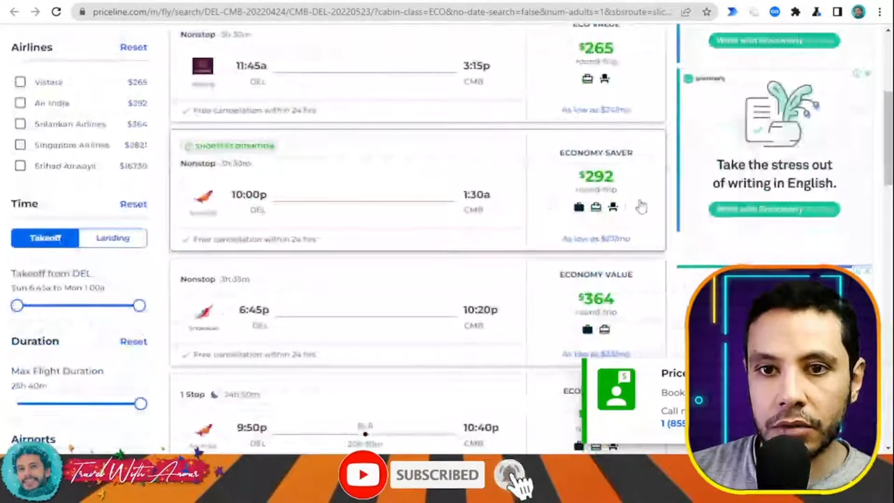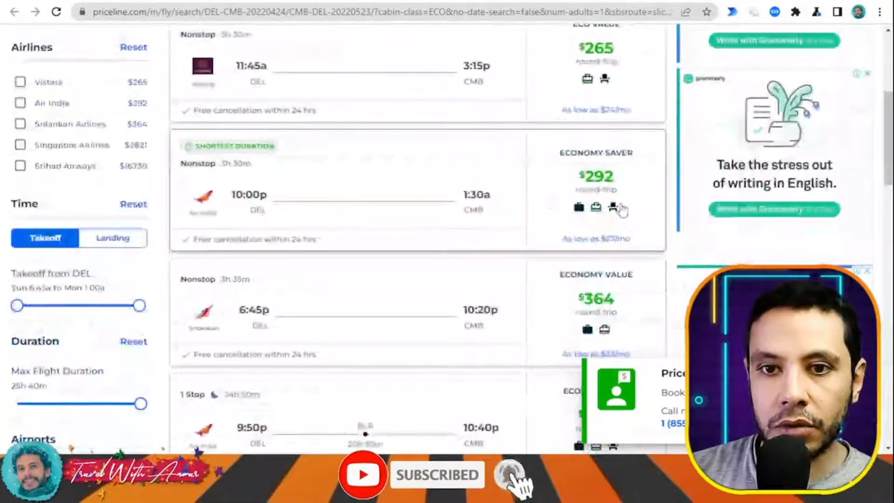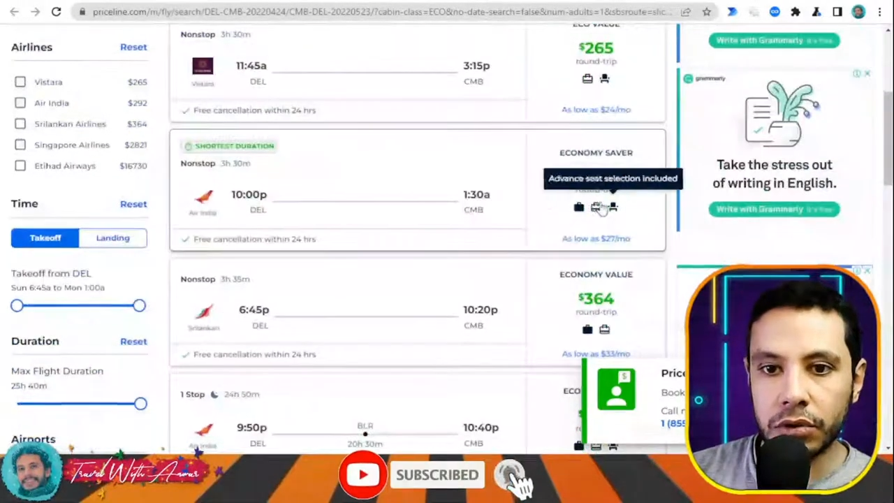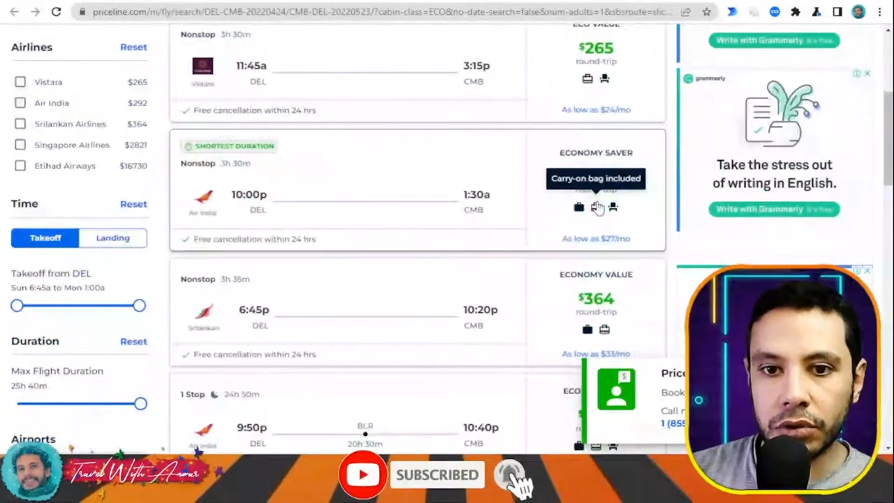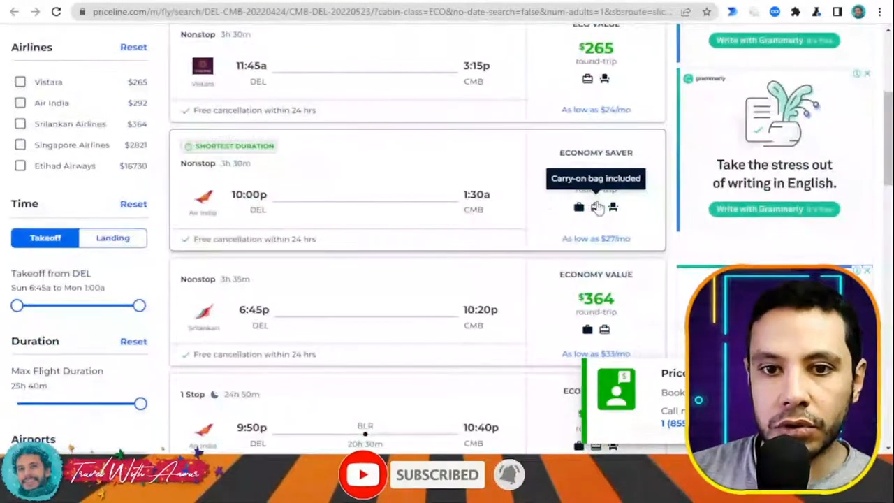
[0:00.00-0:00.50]

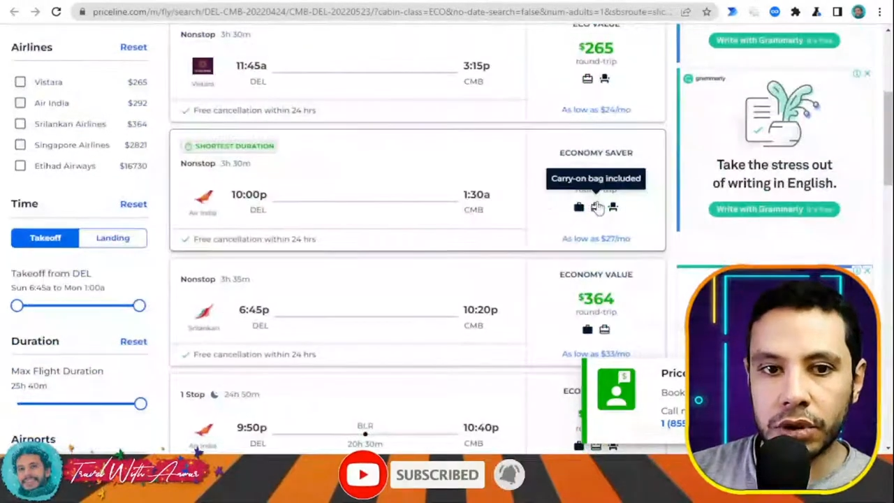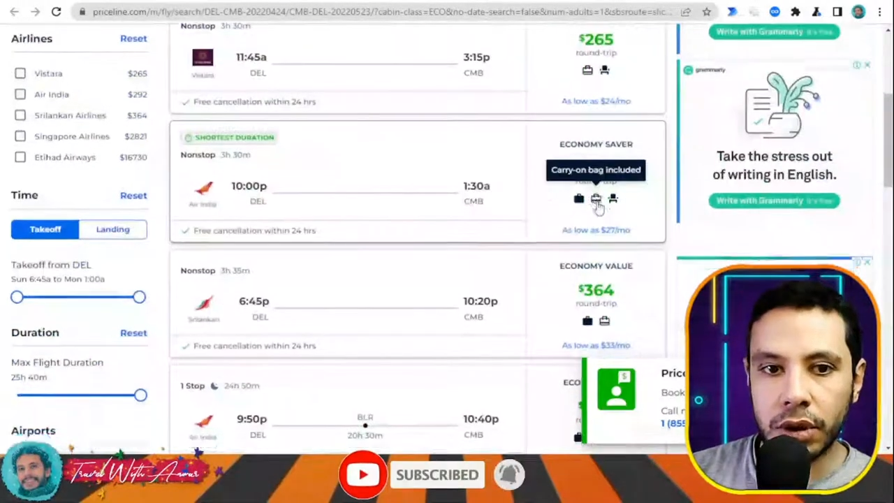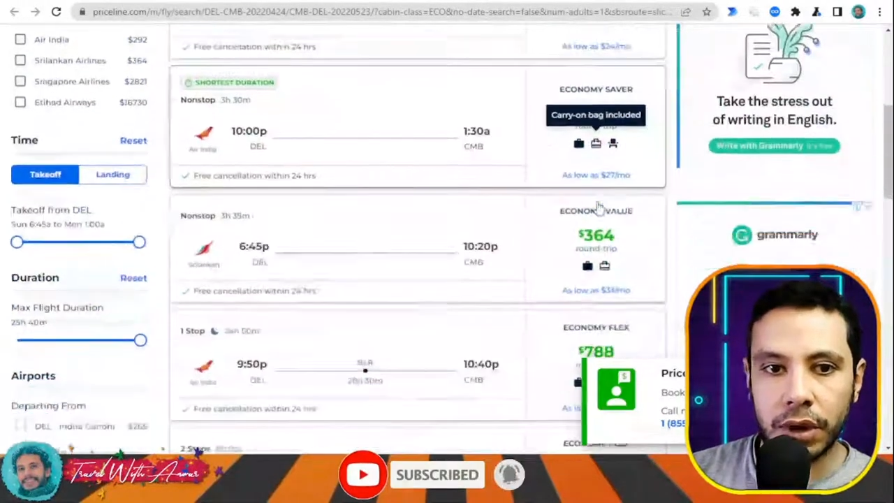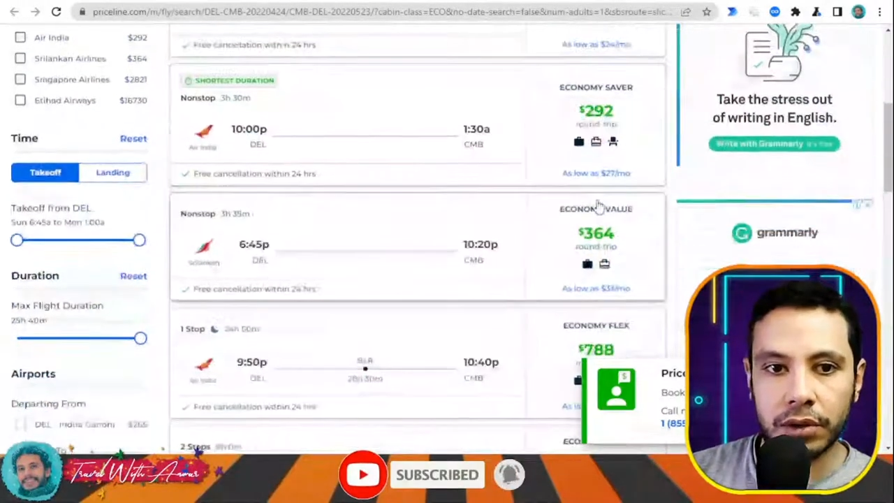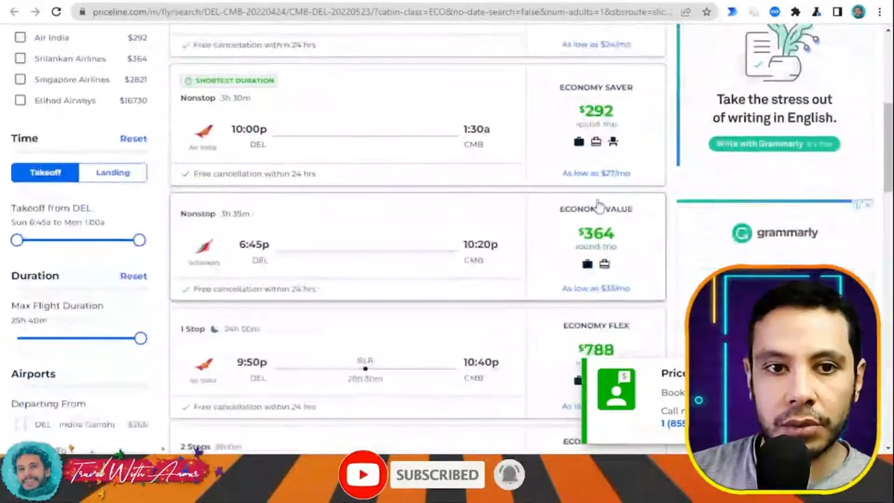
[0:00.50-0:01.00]
also
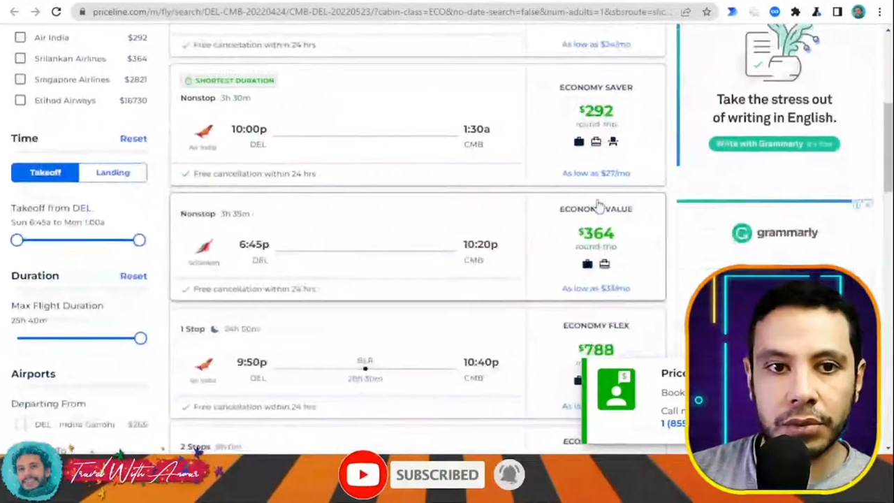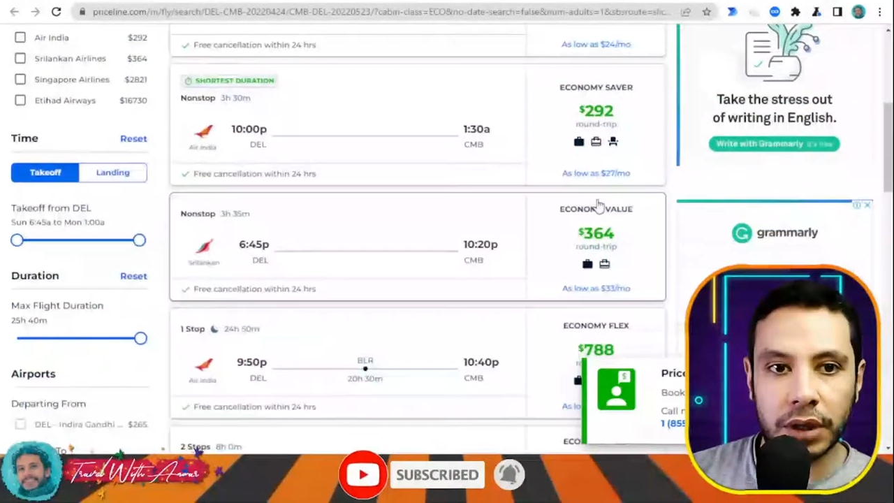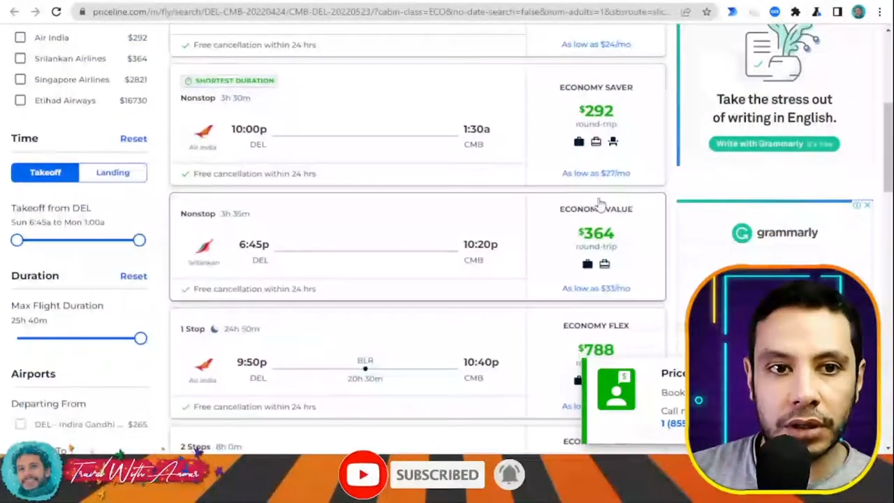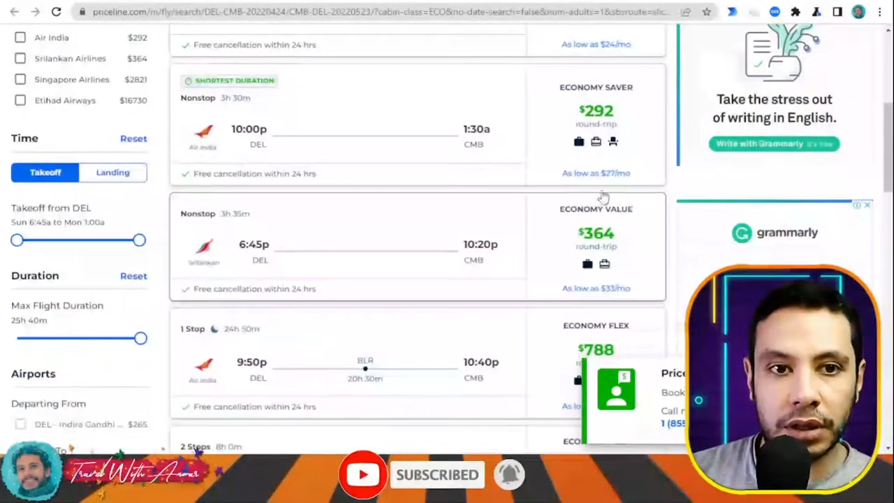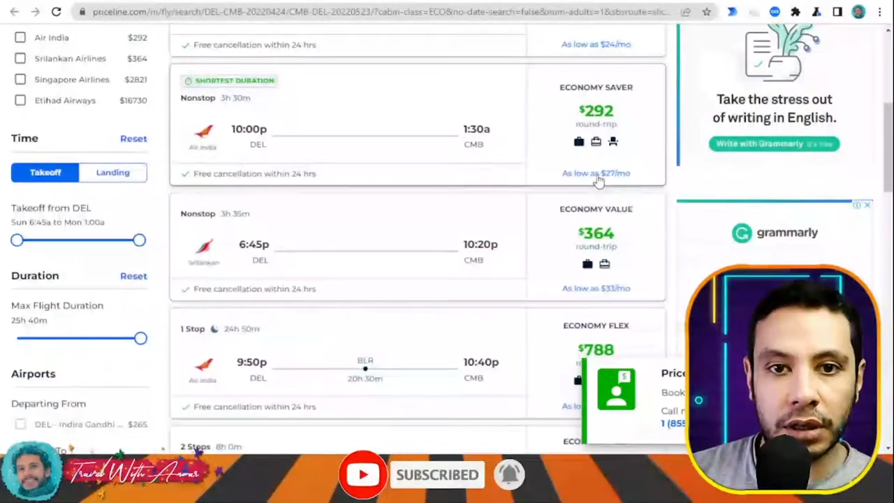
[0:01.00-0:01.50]
some other prices